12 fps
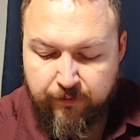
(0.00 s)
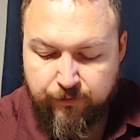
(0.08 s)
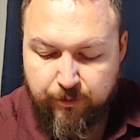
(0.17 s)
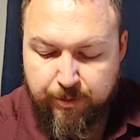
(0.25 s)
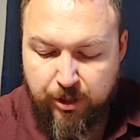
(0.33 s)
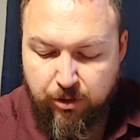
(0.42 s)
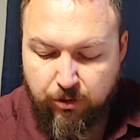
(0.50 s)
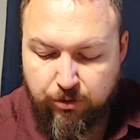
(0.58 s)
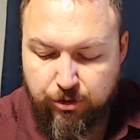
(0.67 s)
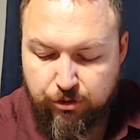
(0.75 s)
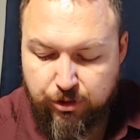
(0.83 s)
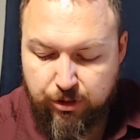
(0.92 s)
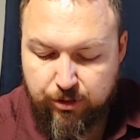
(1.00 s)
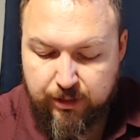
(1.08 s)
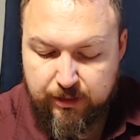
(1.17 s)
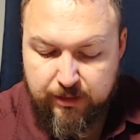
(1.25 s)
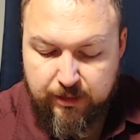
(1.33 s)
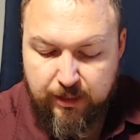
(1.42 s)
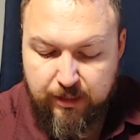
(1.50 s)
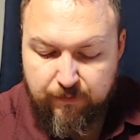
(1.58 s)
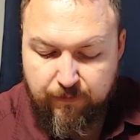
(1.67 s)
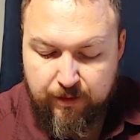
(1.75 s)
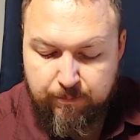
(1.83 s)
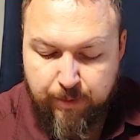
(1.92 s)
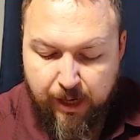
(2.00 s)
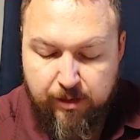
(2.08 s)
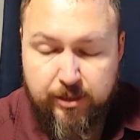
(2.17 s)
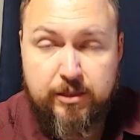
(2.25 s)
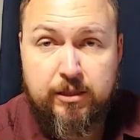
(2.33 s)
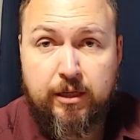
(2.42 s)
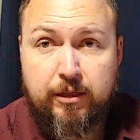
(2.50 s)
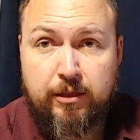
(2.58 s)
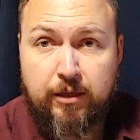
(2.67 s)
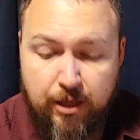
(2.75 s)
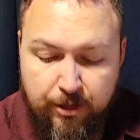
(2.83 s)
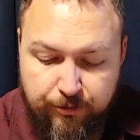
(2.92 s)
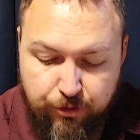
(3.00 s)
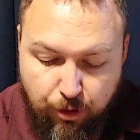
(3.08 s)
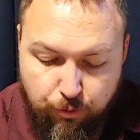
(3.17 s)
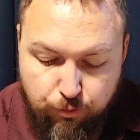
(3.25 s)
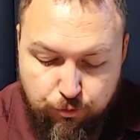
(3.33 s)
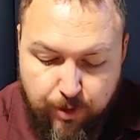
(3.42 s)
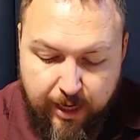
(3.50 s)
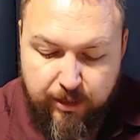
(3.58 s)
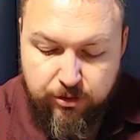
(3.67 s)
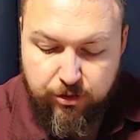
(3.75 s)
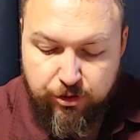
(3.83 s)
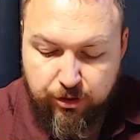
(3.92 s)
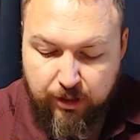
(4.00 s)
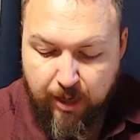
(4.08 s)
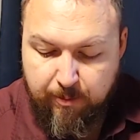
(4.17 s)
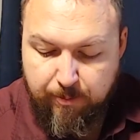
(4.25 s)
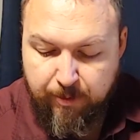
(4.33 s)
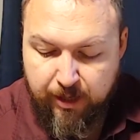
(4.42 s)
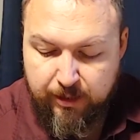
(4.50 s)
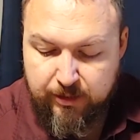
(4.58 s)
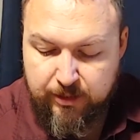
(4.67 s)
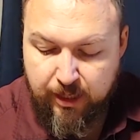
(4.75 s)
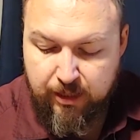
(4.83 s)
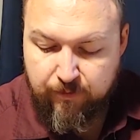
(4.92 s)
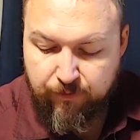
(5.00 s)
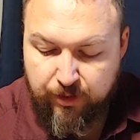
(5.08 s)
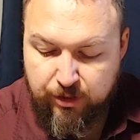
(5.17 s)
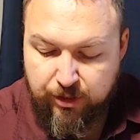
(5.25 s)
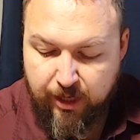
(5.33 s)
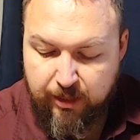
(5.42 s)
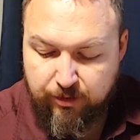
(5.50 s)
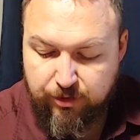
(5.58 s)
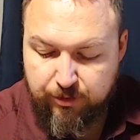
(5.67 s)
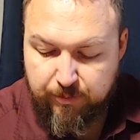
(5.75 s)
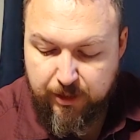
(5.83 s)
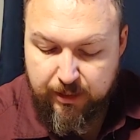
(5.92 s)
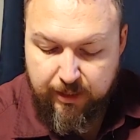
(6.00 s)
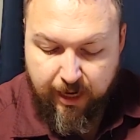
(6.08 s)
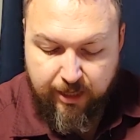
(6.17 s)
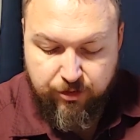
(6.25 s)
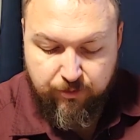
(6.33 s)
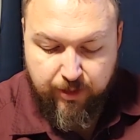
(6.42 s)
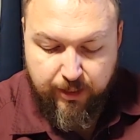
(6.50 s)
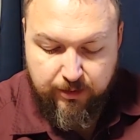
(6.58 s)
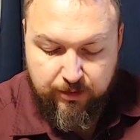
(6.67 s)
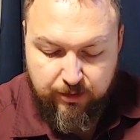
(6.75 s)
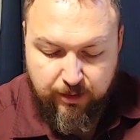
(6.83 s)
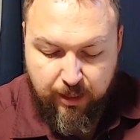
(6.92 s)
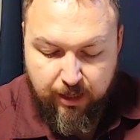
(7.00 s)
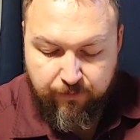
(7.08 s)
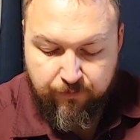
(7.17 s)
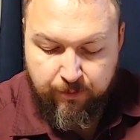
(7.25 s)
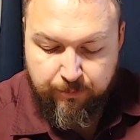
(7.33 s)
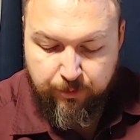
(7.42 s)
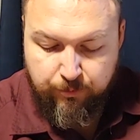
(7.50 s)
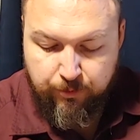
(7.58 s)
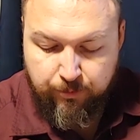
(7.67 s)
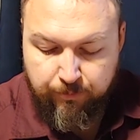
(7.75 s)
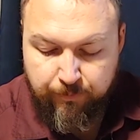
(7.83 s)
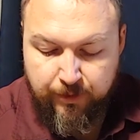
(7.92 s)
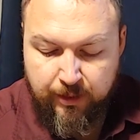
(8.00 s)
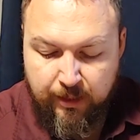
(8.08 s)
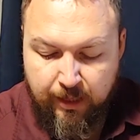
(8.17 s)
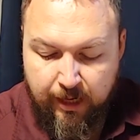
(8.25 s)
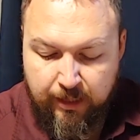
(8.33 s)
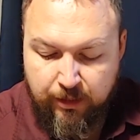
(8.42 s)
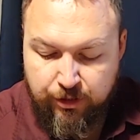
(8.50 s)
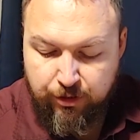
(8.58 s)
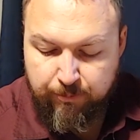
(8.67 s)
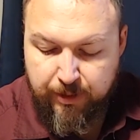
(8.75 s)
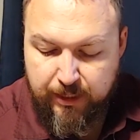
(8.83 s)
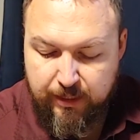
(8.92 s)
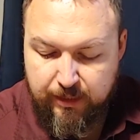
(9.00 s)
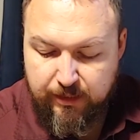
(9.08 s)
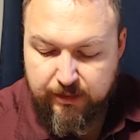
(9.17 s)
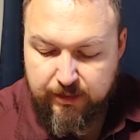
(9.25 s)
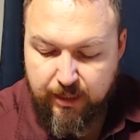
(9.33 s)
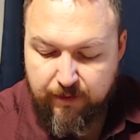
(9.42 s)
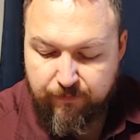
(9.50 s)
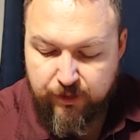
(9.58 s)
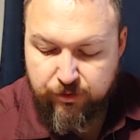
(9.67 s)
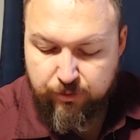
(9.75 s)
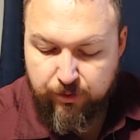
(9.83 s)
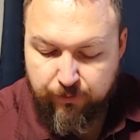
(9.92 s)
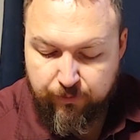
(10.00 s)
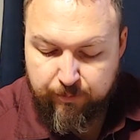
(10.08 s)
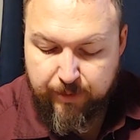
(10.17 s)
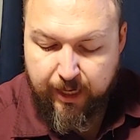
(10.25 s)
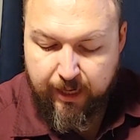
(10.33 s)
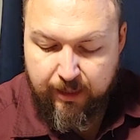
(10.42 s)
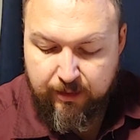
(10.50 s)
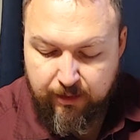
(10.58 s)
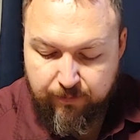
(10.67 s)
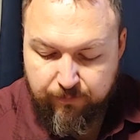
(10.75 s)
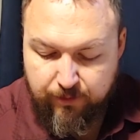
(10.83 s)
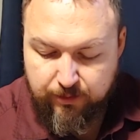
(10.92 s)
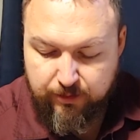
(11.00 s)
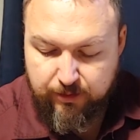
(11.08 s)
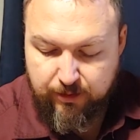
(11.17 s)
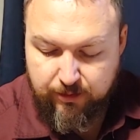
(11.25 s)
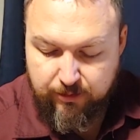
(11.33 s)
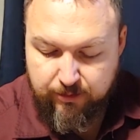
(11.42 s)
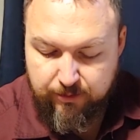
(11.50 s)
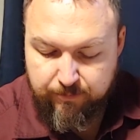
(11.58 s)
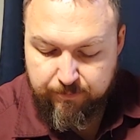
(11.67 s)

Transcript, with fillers: For behold, you shall conceive and bear a son. No razor shall come upon his head, for the child shall be a Nazarite to God from the womb, and he shall begin to save Israel from the hand of the Philistines.